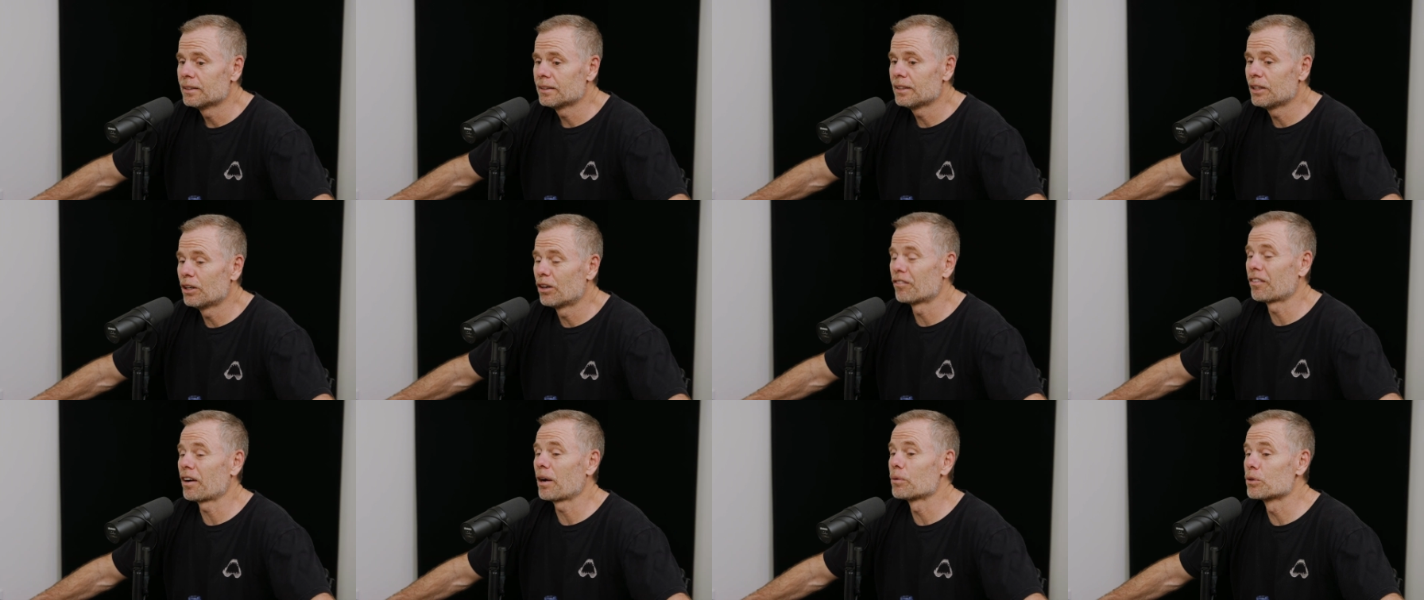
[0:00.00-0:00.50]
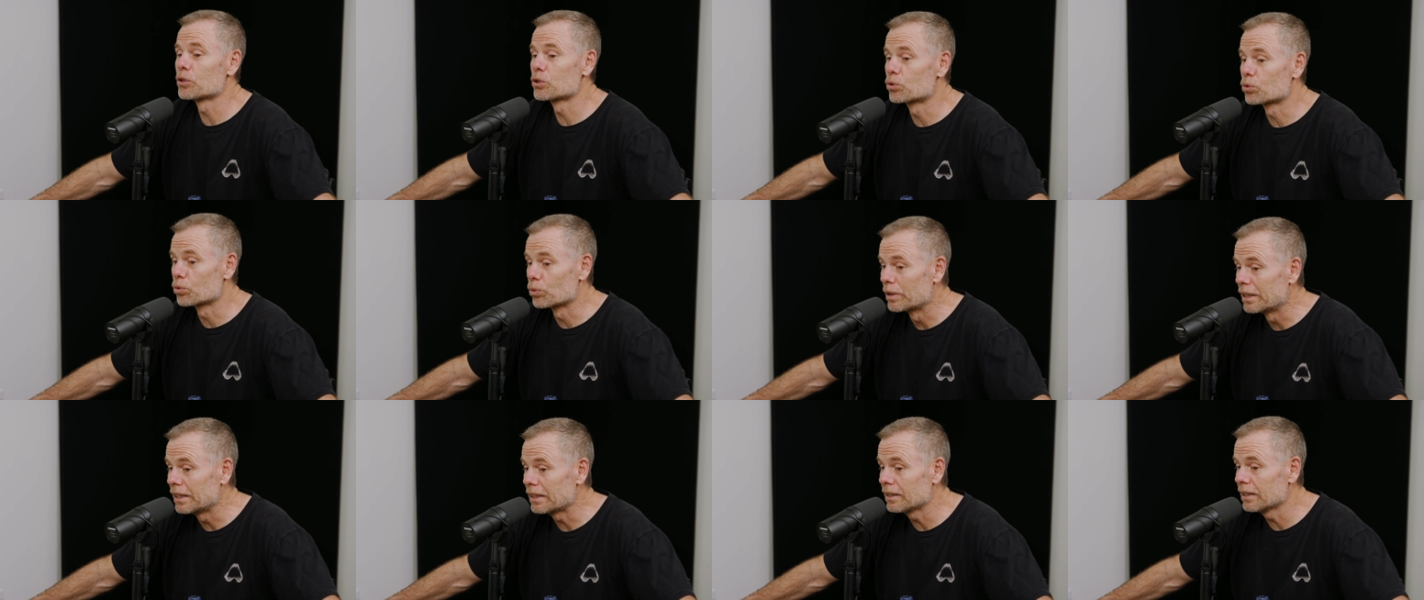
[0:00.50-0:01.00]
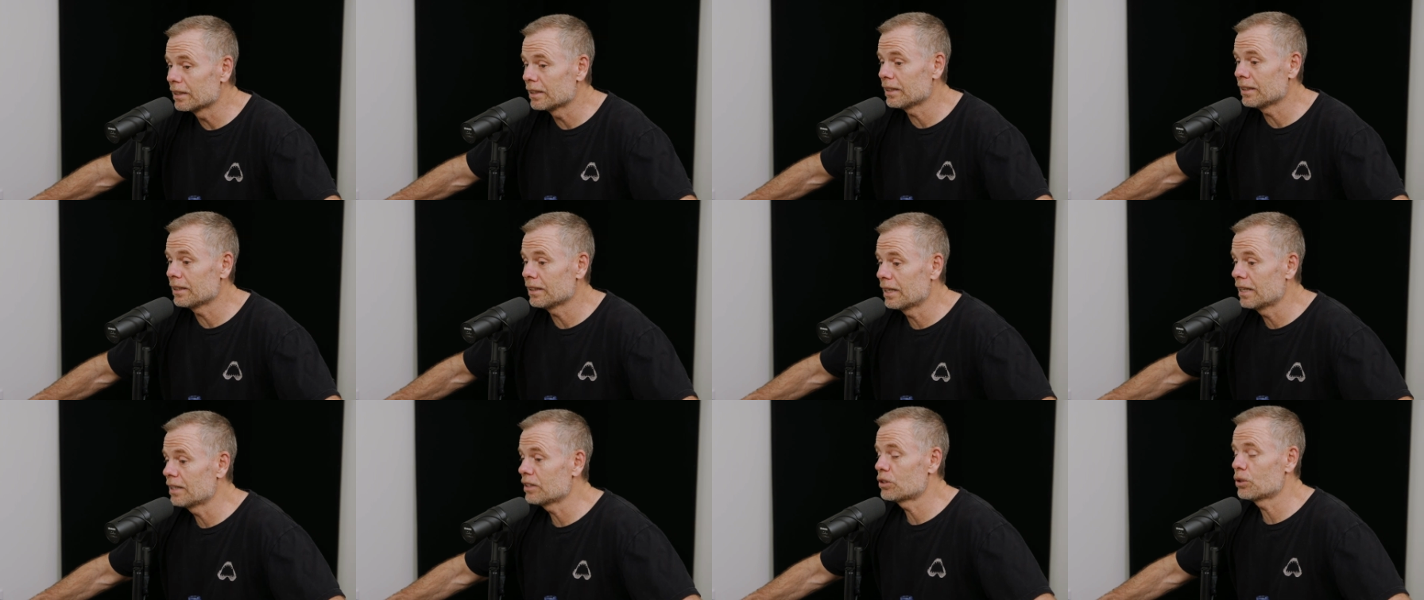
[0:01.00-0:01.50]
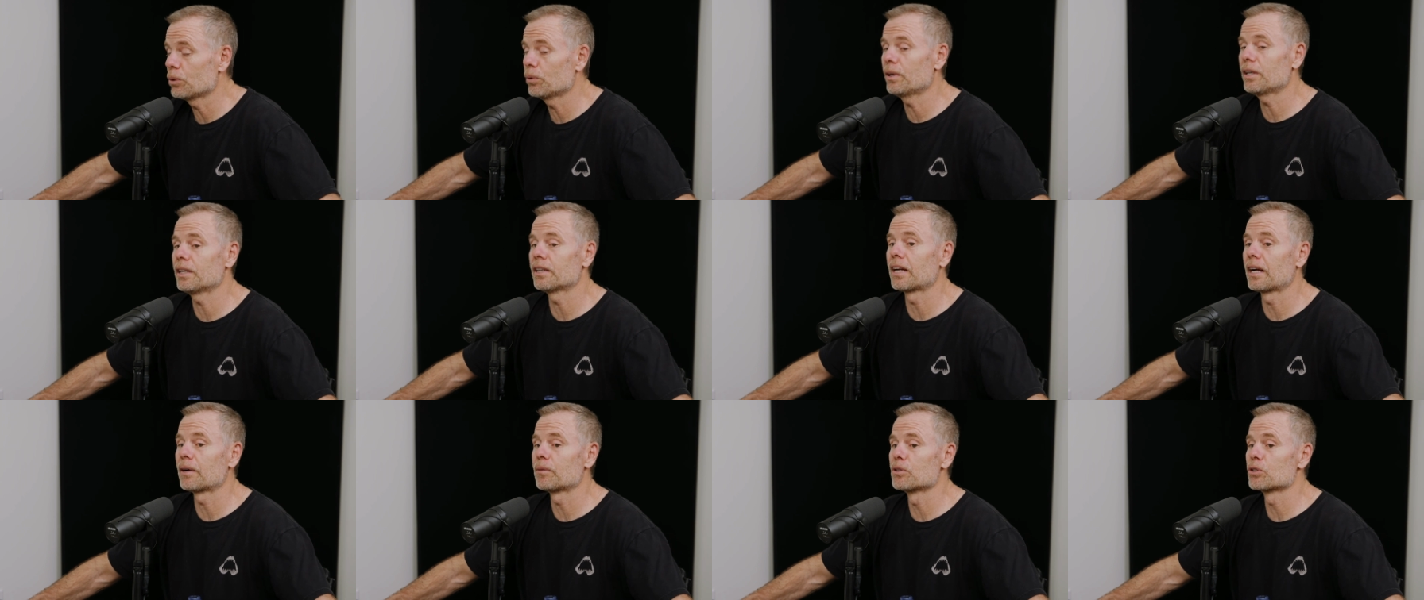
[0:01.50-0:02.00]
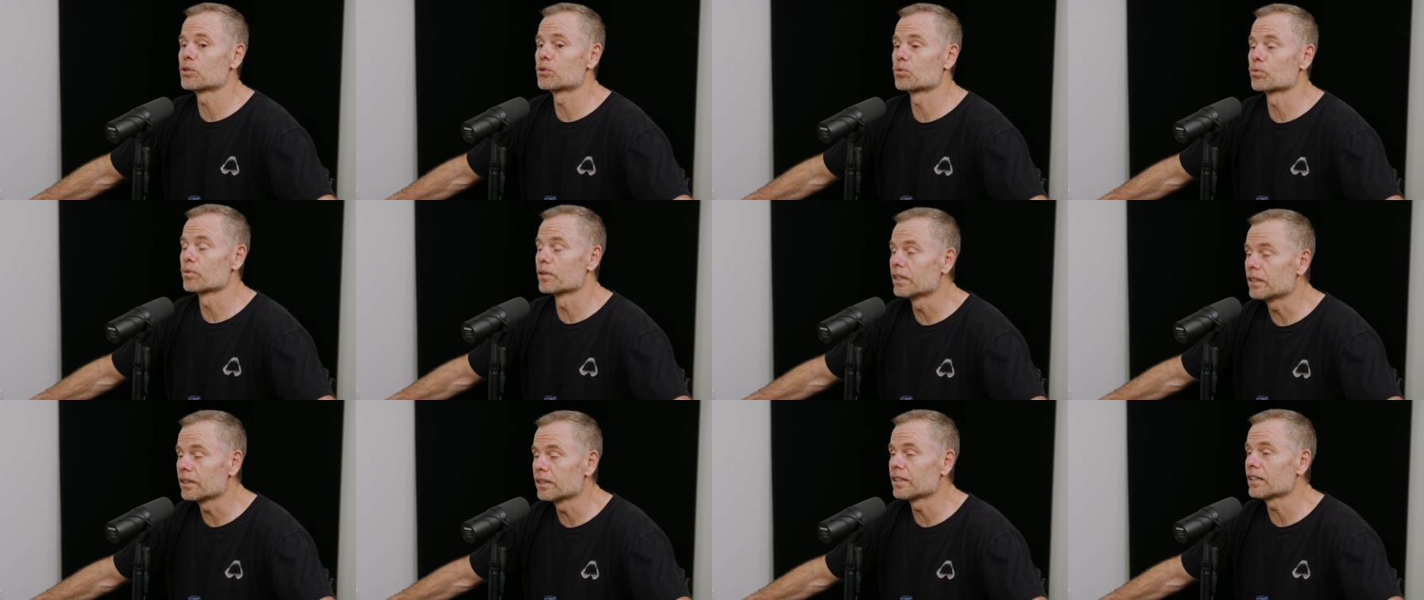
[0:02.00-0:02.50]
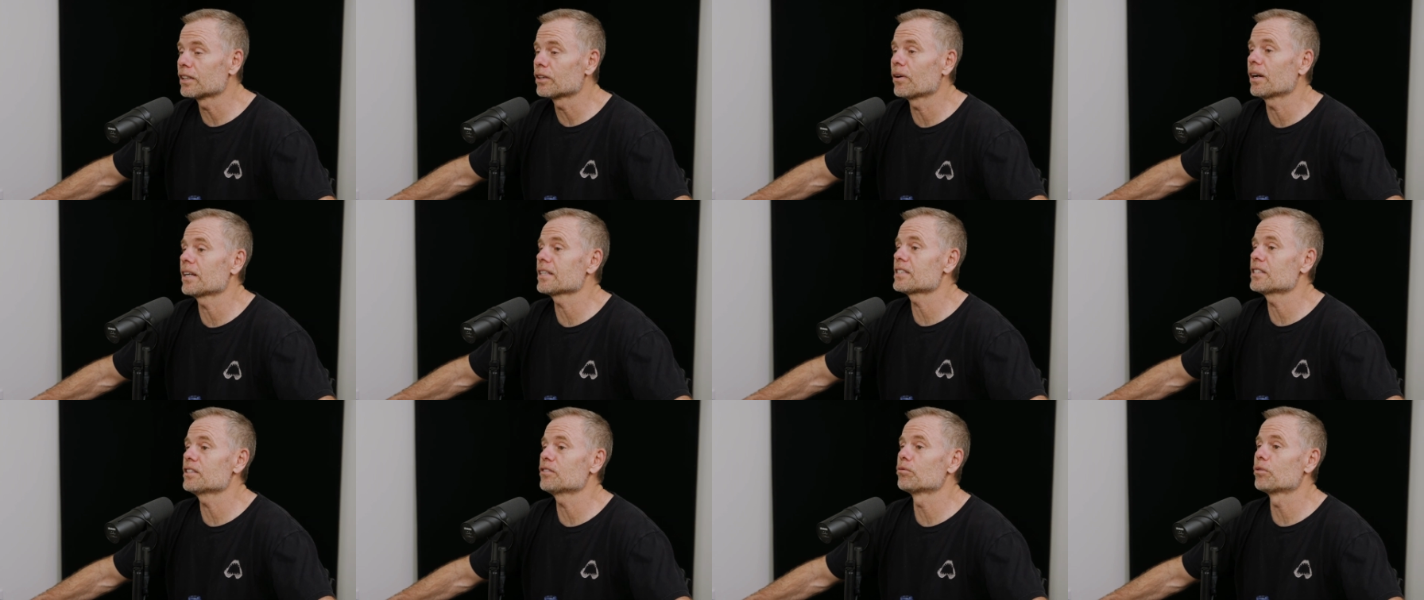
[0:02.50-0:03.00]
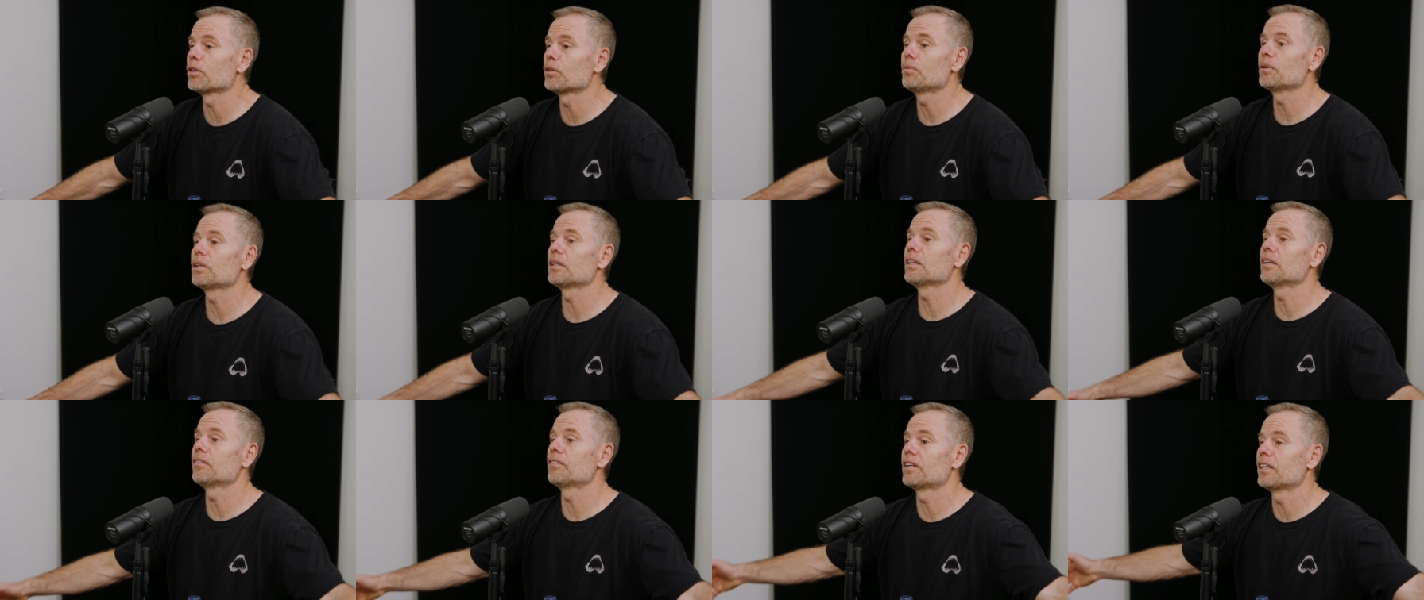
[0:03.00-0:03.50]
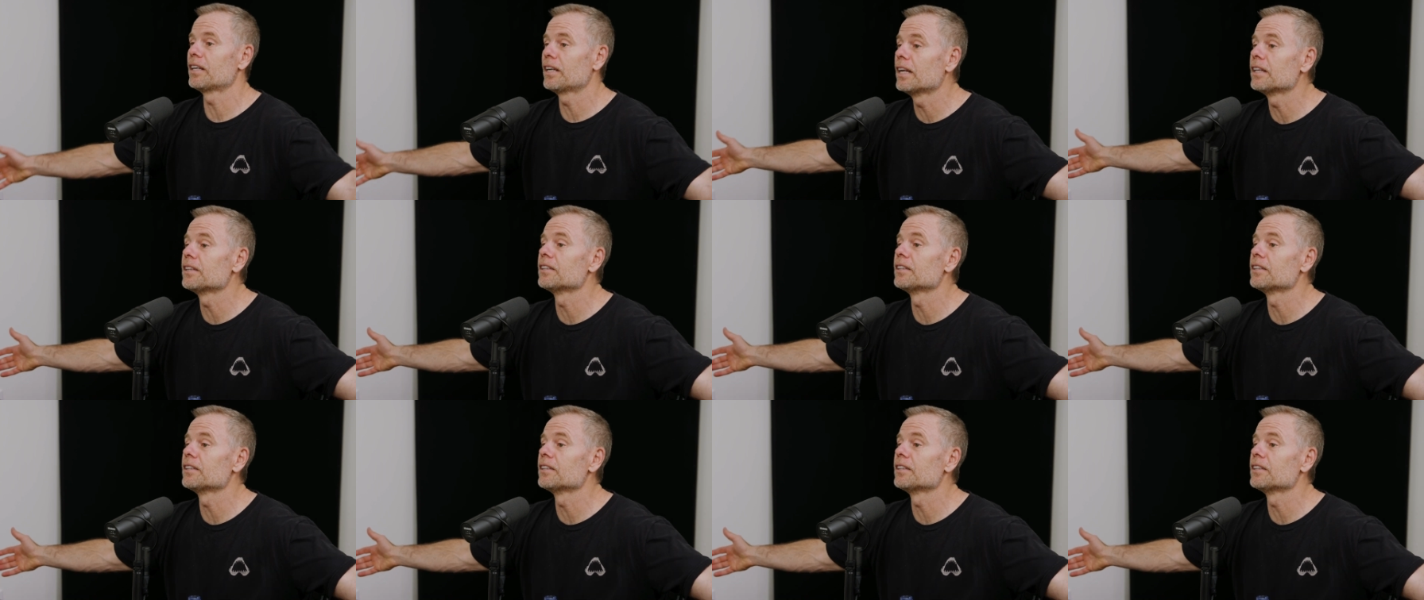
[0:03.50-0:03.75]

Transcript: you know, if I was really into it and I was really aggressive, we'd be living in